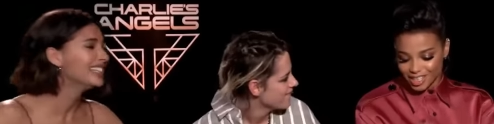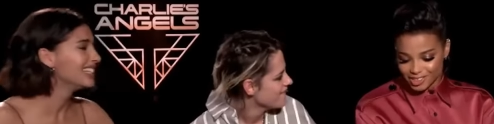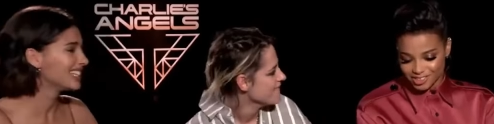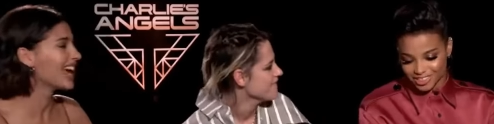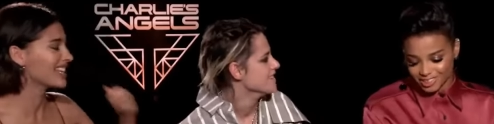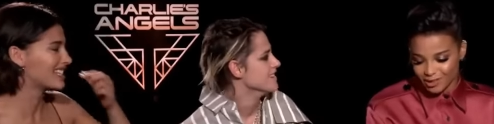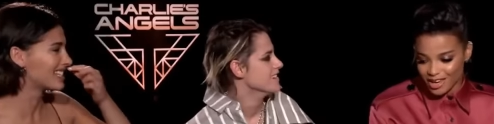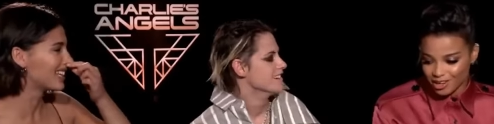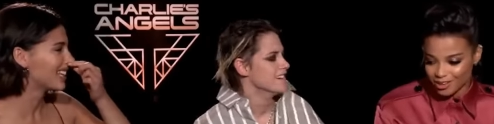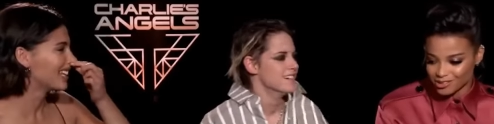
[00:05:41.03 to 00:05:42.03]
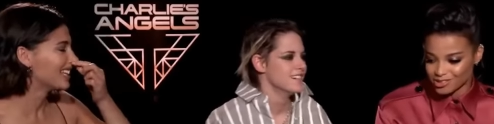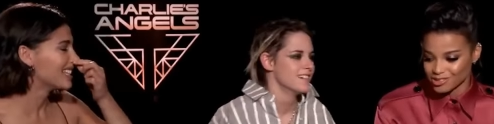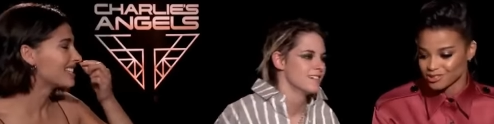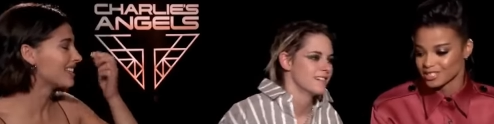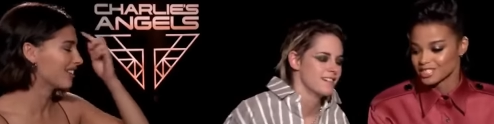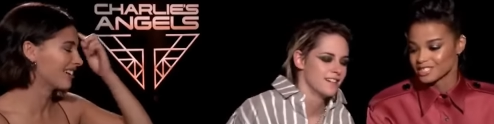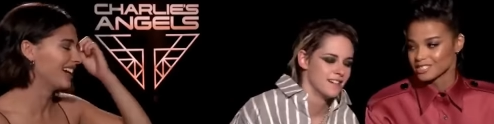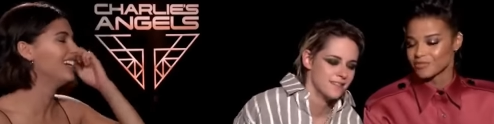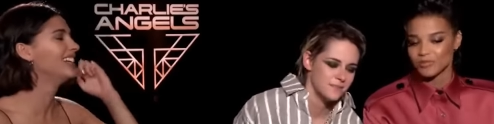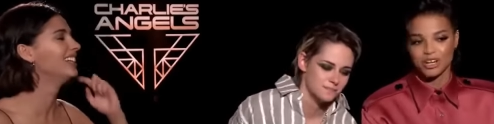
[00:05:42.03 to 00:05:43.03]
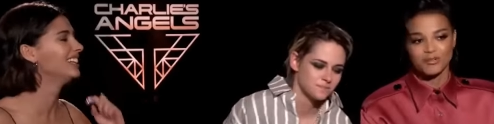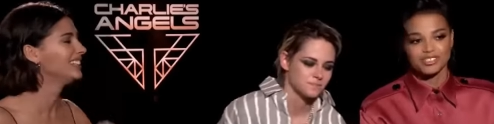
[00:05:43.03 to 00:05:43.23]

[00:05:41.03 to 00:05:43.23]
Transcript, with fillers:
Speaker 1: naturally the way clothes do. Sorry. But